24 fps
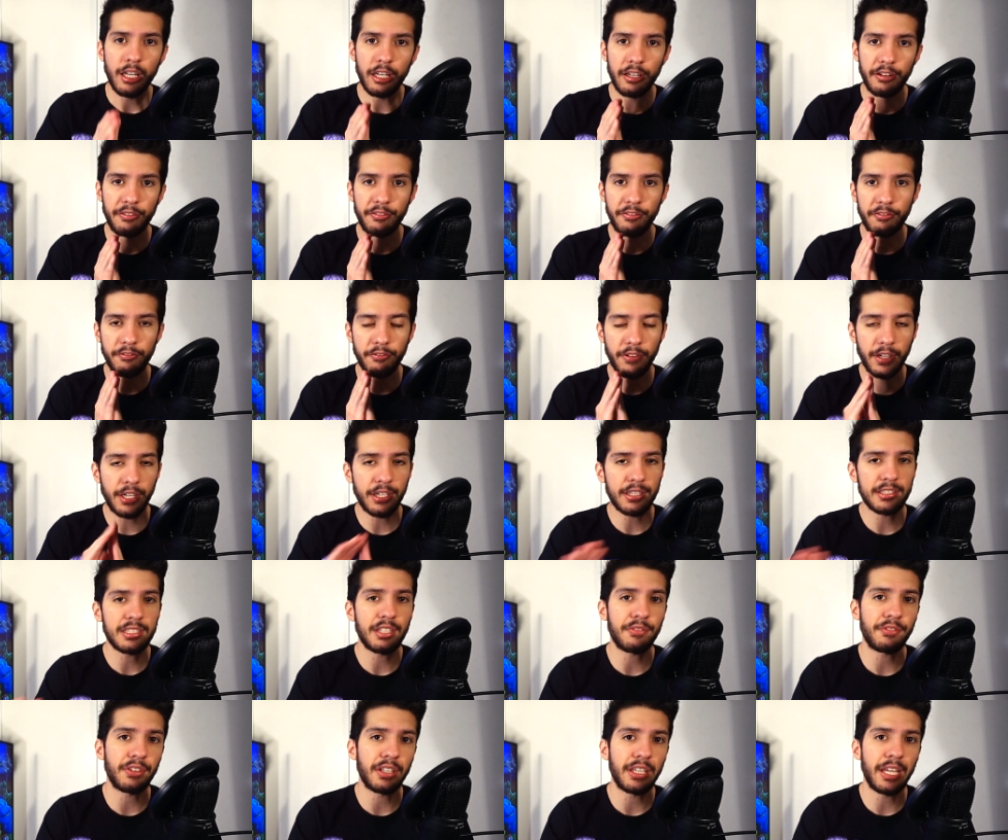of various
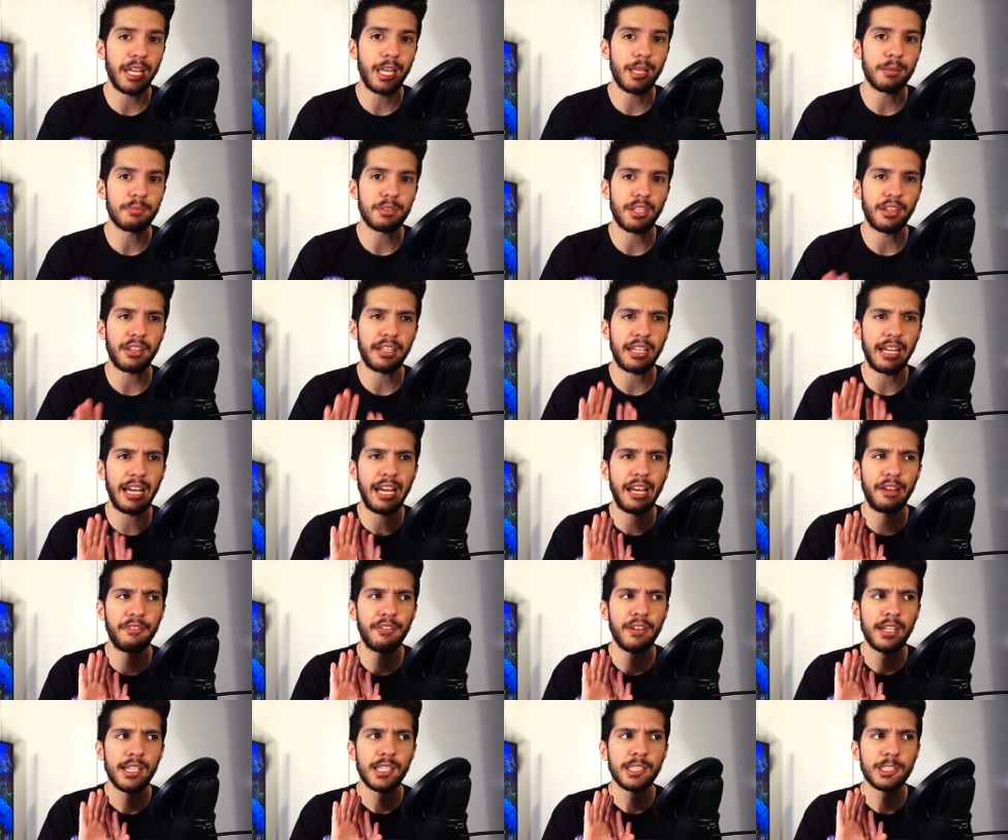different games. I think I
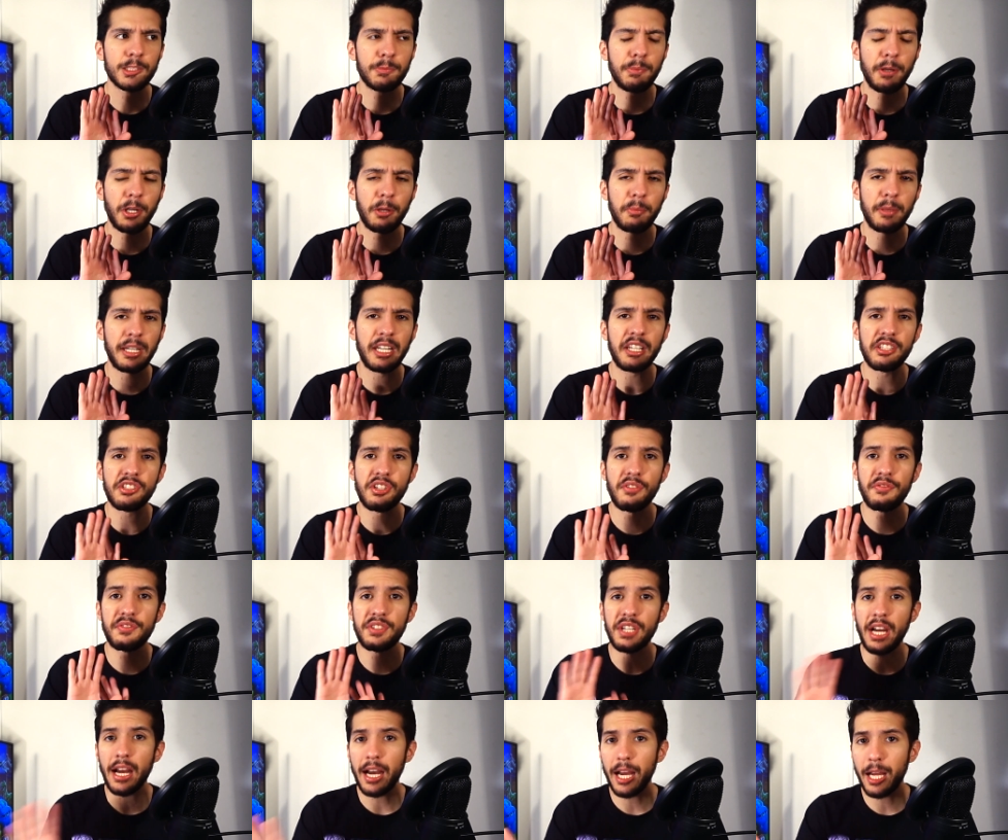have Spider-Man Edge of
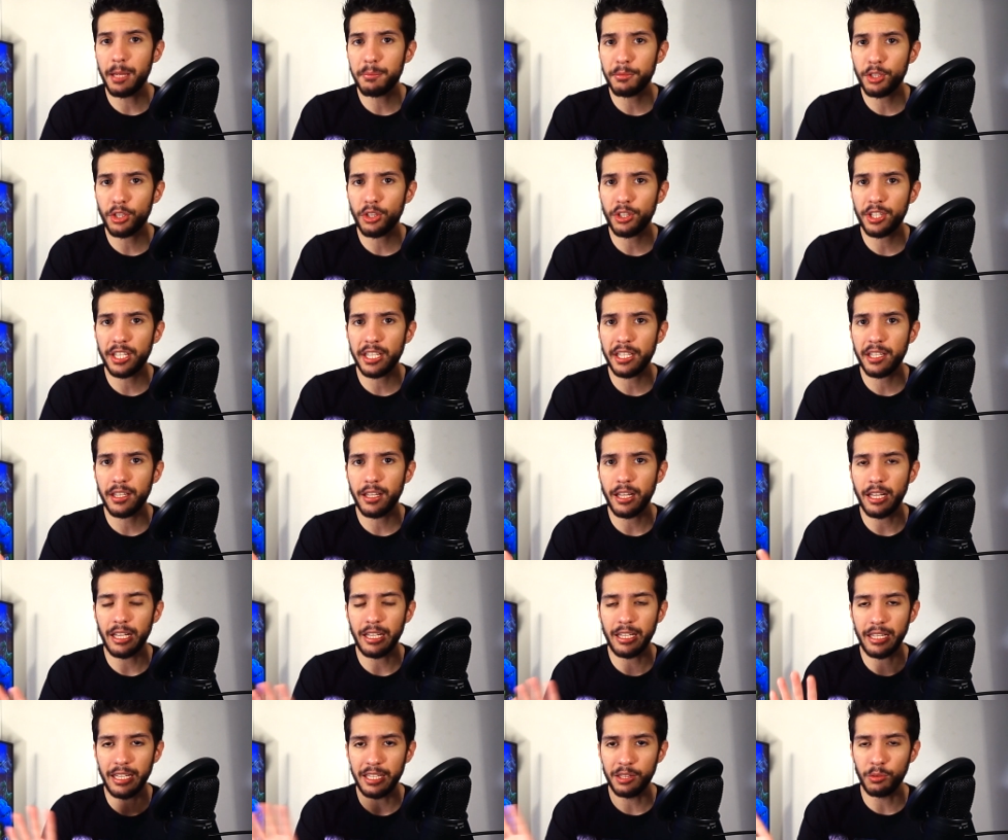Time cooking
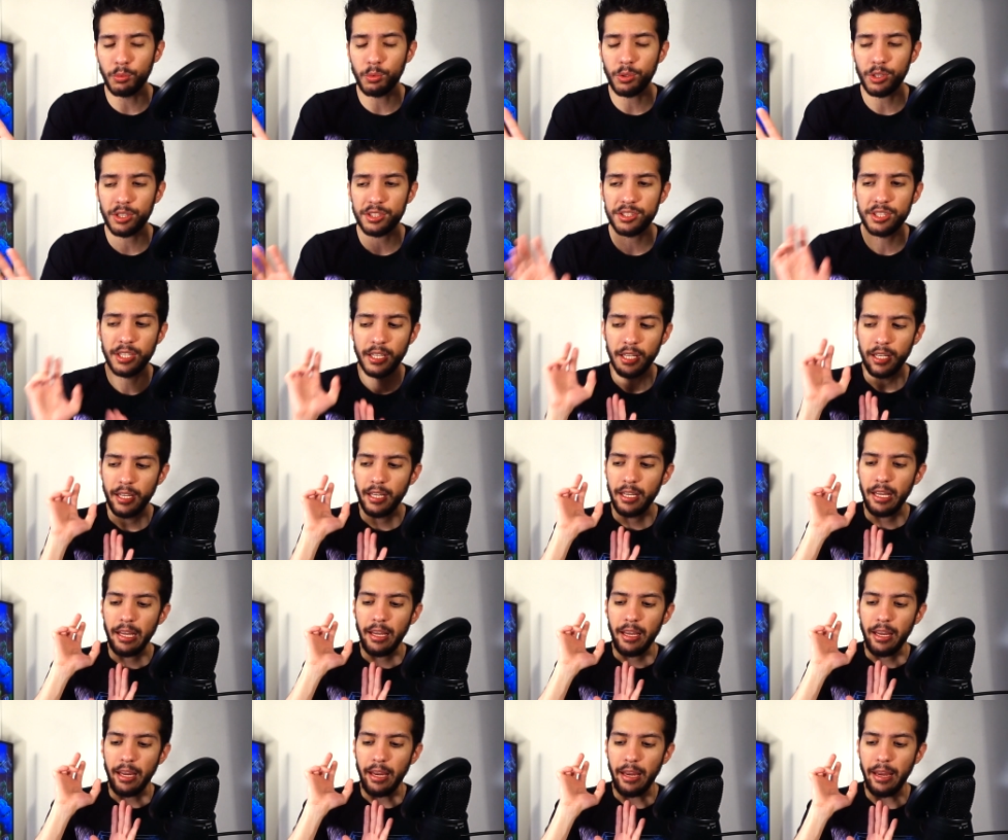uh, in the works,
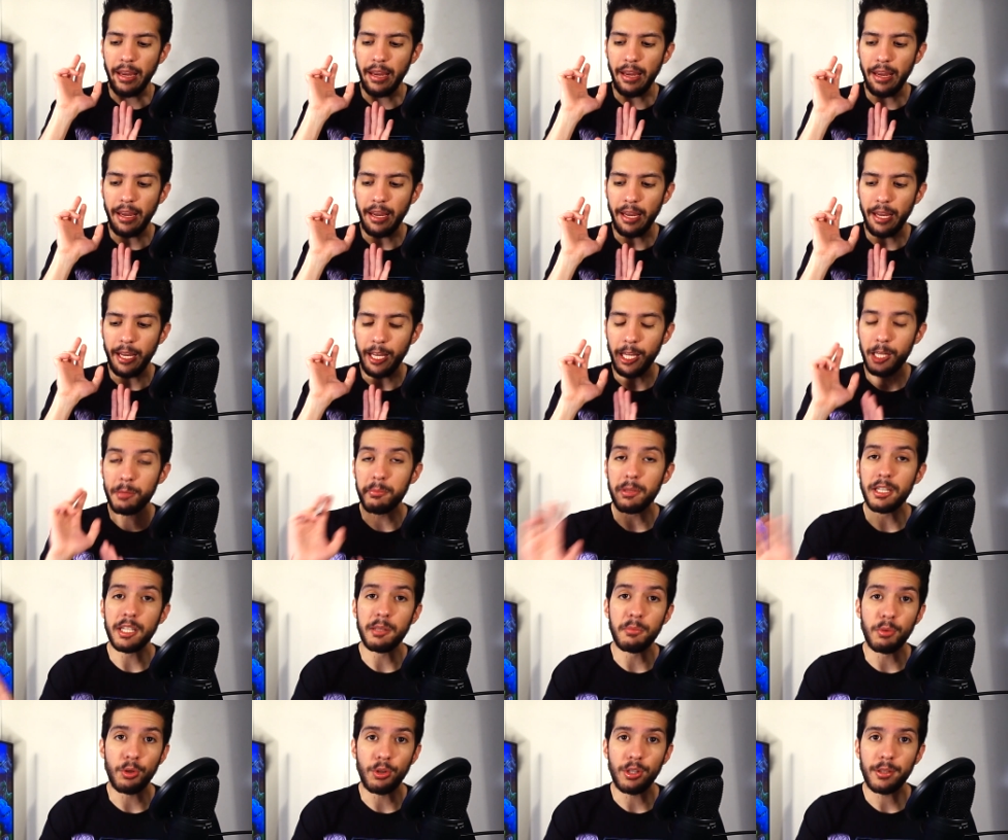and
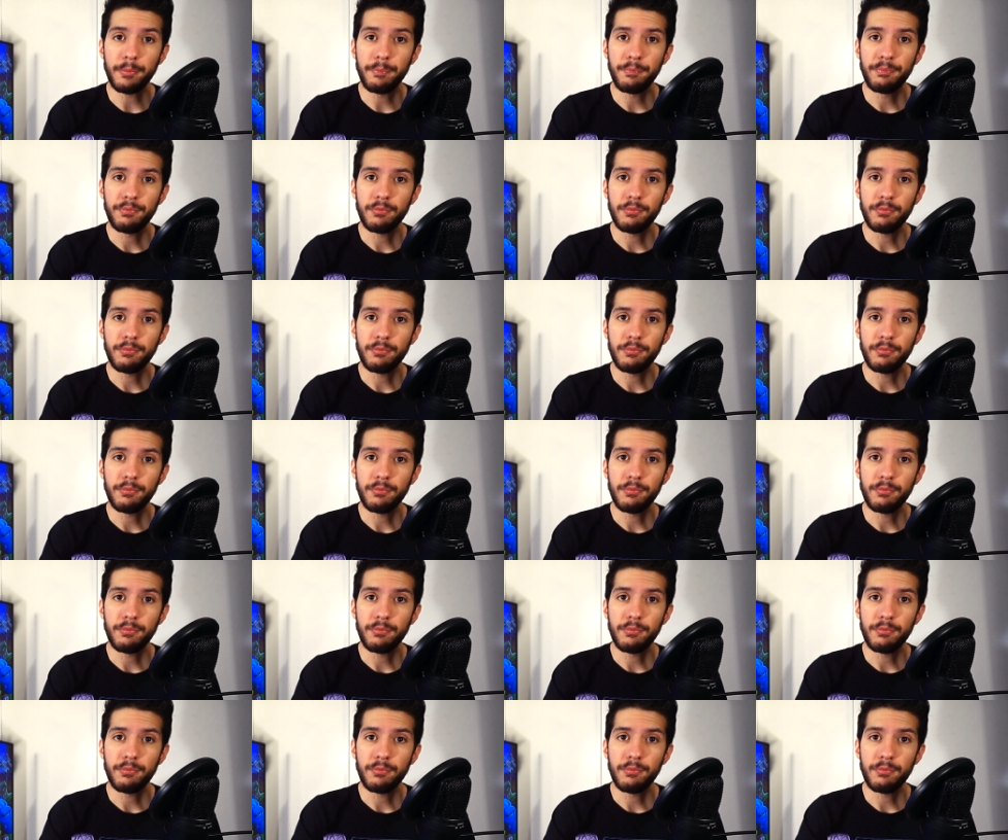many more.